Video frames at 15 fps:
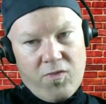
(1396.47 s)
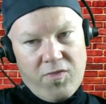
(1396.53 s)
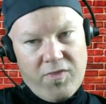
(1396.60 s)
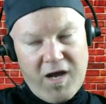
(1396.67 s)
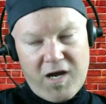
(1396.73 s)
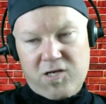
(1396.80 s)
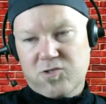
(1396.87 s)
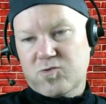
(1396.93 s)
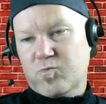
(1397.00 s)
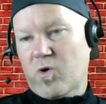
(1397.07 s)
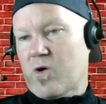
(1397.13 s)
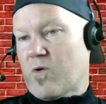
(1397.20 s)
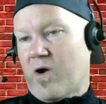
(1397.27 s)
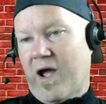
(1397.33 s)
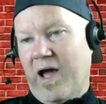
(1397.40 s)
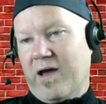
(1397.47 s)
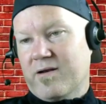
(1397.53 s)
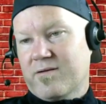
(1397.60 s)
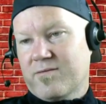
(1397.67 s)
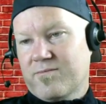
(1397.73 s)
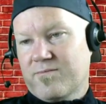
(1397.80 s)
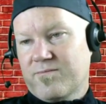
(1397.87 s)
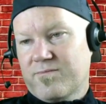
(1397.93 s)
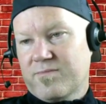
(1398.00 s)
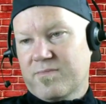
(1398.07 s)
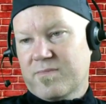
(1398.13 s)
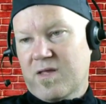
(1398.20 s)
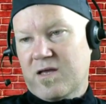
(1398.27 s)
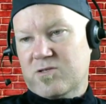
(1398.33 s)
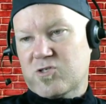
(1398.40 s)
There's where we're at.
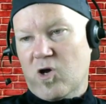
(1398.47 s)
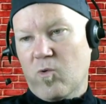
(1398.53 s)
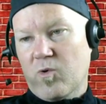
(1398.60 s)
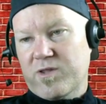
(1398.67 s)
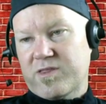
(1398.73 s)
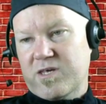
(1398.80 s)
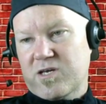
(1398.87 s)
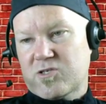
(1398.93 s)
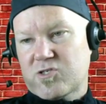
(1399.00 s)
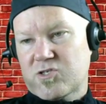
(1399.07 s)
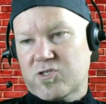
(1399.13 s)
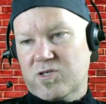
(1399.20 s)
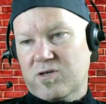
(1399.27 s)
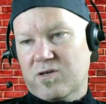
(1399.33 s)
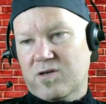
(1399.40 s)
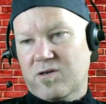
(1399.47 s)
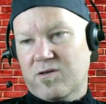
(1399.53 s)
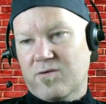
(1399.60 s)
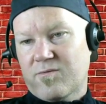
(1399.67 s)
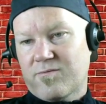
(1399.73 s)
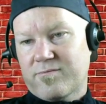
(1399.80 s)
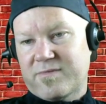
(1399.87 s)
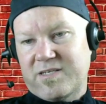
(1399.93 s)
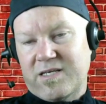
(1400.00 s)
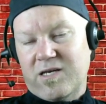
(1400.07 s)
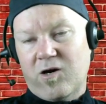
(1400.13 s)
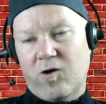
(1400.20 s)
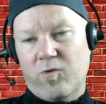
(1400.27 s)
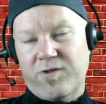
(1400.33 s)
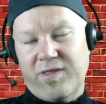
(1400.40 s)
And so with this
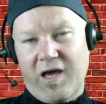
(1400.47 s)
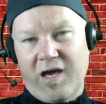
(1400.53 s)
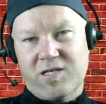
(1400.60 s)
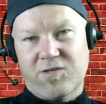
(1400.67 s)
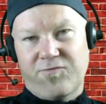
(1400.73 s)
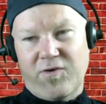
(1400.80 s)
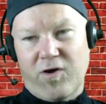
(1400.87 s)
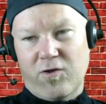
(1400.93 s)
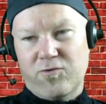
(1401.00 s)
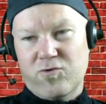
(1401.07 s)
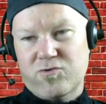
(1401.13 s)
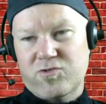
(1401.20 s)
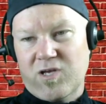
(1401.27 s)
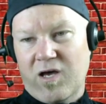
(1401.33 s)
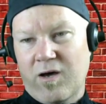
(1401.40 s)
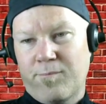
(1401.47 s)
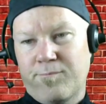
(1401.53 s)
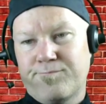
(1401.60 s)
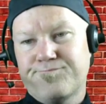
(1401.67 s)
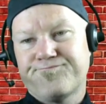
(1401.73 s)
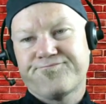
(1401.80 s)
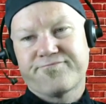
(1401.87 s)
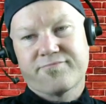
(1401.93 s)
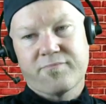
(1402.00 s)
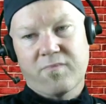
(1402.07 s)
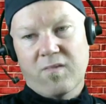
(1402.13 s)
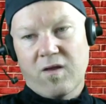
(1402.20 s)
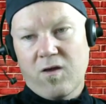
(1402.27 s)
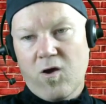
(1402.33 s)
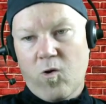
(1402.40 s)
deal with XFL News Hub,
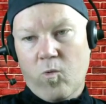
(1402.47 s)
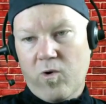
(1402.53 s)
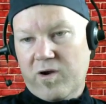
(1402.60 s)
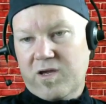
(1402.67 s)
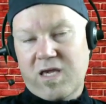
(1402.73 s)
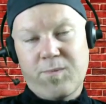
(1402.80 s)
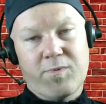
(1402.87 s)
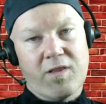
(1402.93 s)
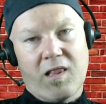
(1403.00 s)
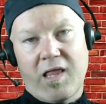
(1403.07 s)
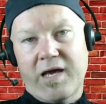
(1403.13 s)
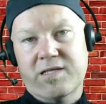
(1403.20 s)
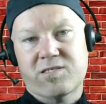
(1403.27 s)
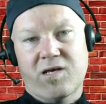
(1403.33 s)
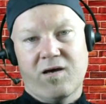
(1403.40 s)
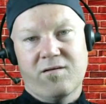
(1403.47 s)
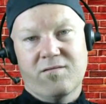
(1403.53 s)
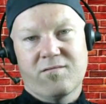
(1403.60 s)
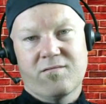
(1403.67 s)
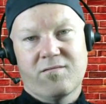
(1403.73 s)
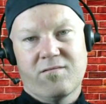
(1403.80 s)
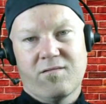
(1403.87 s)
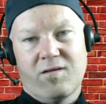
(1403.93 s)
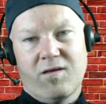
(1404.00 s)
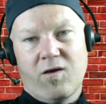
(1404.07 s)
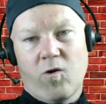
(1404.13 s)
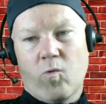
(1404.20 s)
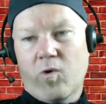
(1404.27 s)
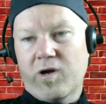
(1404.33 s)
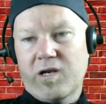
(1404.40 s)
we're keeping the lights on.
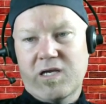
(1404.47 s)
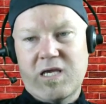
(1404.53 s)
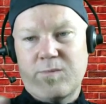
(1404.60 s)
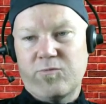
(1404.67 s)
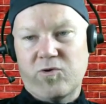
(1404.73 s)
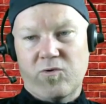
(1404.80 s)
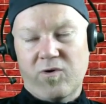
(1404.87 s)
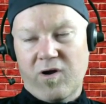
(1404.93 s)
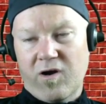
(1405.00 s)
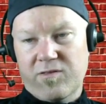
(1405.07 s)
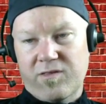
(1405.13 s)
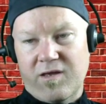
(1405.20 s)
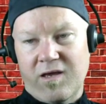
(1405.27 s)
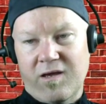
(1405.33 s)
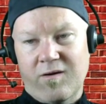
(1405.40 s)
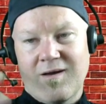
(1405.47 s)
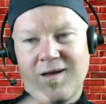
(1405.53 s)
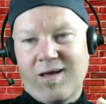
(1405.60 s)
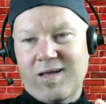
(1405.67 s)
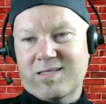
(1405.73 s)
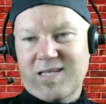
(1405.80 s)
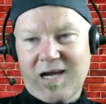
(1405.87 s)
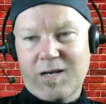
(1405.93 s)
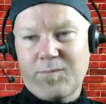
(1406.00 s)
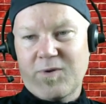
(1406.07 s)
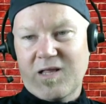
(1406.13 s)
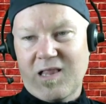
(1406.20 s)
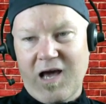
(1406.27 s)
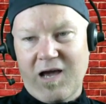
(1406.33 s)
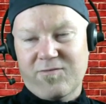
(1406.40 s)
We're going to keep doing our thing. It's not going to be
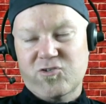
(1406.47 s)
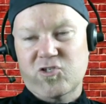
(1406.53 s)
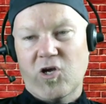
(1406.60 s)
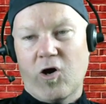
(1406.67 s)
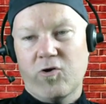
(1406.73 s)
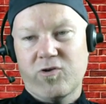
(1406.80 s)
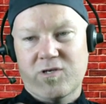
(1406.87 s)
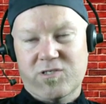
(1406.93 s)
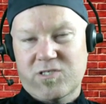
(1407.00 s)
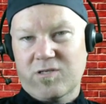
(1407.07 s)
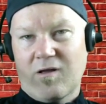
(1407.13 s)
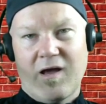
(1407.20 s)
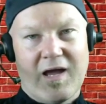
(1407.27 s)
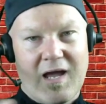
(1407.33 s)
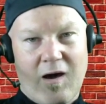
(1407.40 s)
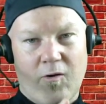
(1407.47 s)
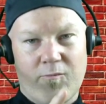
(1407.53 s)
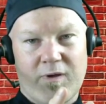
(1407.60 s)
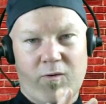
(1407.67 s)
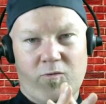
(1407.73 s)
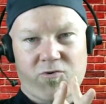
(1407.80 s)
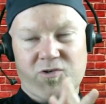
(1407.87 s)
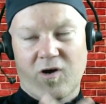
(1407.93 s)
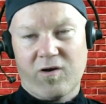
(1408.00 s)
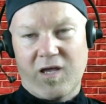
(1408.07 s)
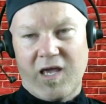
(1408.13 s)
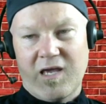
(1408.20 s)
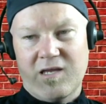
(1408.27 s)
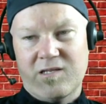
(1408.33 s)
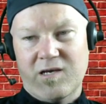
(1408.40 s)
a live show. You can still hang out with me. We'll talk
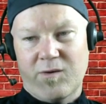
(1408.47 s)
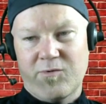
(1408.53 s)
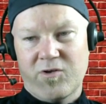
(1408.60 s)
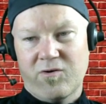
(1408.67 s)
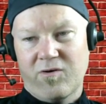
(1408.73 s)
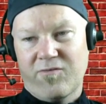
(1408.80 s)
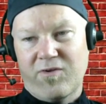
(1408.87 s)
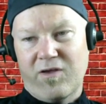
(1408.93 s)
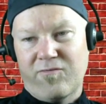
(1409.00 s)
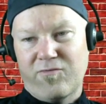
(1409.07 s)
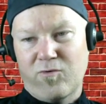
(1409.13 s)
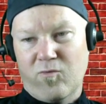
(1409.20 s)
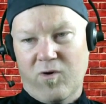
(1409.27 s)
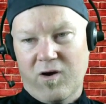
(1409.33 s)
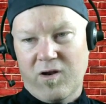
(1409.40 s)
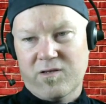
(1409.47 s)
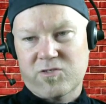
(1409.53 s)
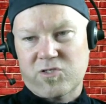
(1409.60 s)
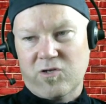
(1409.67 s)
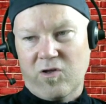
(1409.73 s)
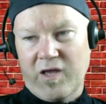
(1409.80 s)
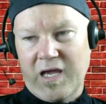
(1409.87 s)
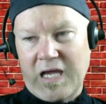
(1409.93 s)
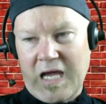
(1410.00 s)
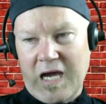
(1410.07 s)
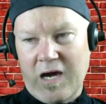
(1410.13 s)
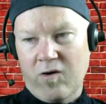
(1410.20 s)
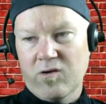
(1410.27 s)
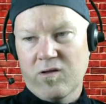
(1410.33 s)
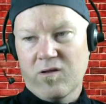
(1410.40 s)
AEW if you want to still hang
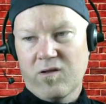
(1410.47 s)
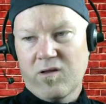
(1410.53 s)
out.